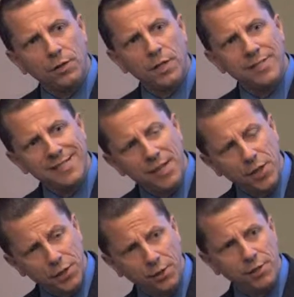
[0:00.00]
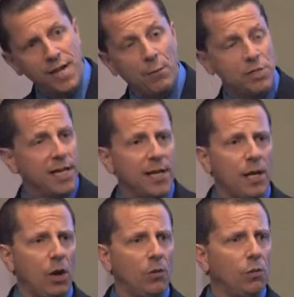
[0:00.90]
the 3rd time, which I didn't
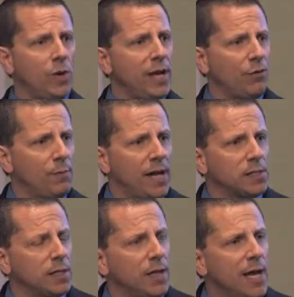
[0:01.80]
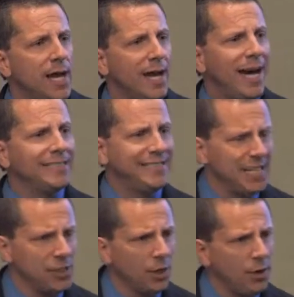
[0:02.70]
know, we never met, I
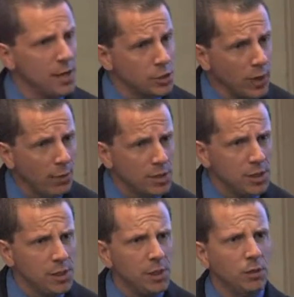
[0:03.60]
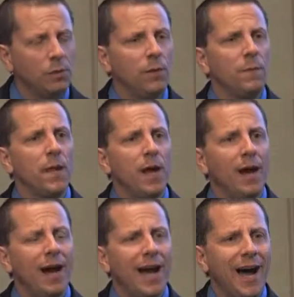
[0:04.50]
said to her, here's what I want you to do.
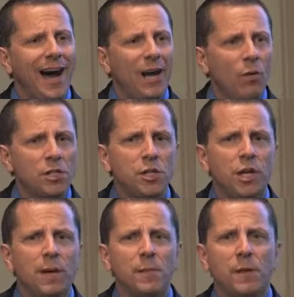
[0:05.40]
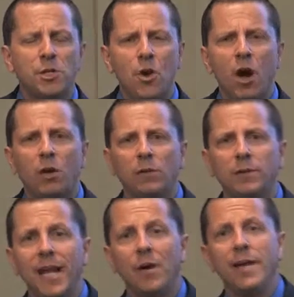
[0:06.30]
I want you to come to Montreal.
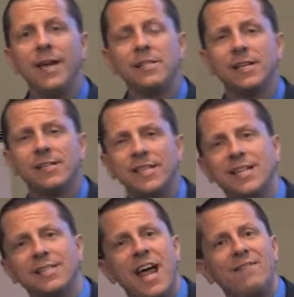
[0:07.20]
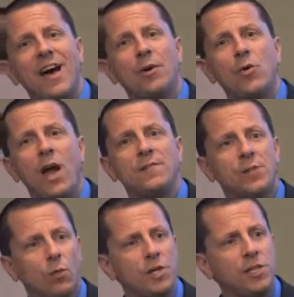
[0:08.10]
Now, it is a 6.5-hour drive
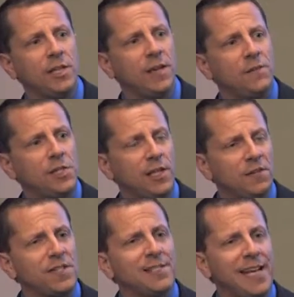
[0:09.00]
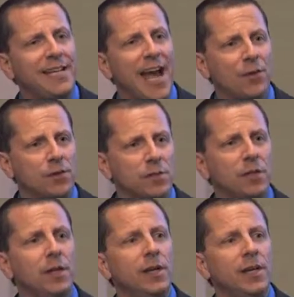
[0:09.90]
to where she lives. She lives in St. Catharines.
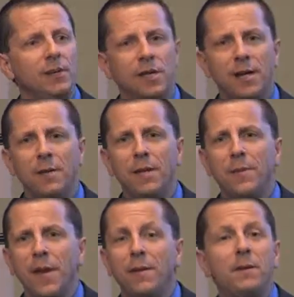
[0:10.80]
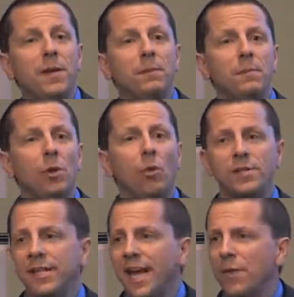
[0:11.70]
How many people know where
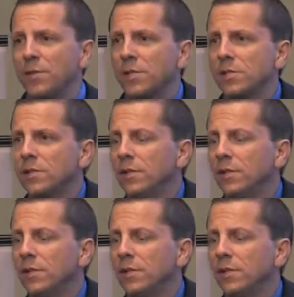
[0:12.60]
St. Catharines is?